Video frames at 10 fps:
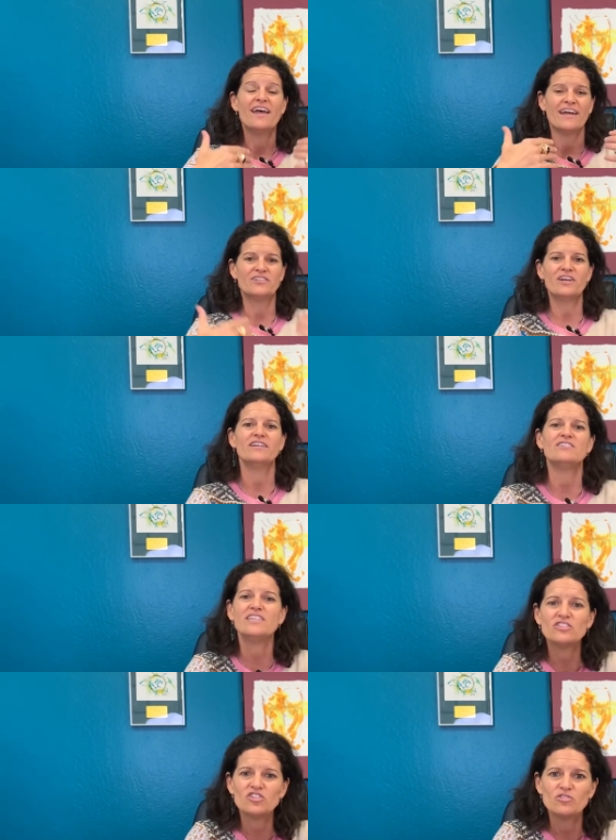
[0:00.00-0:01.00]
and
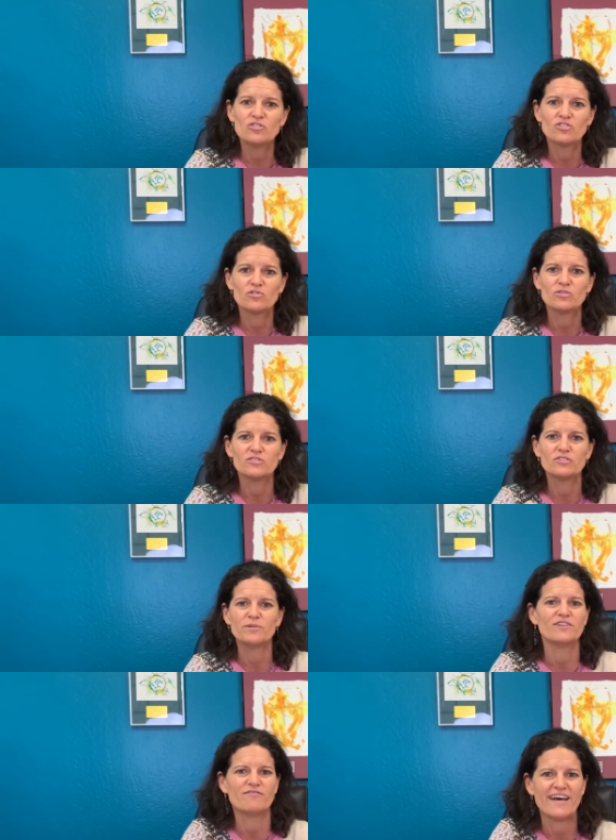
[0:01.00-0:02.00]
teach you the tools to
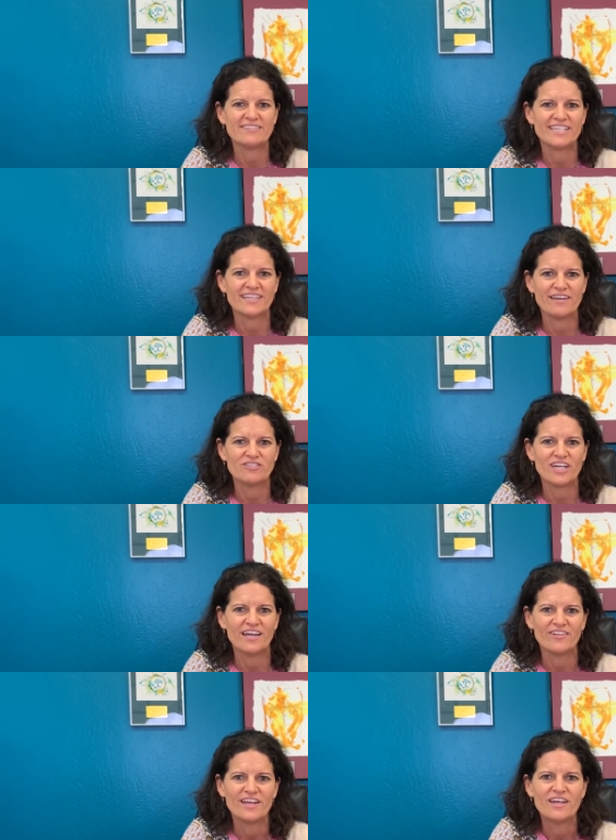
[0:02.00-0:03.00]
build a fasting lifestyle.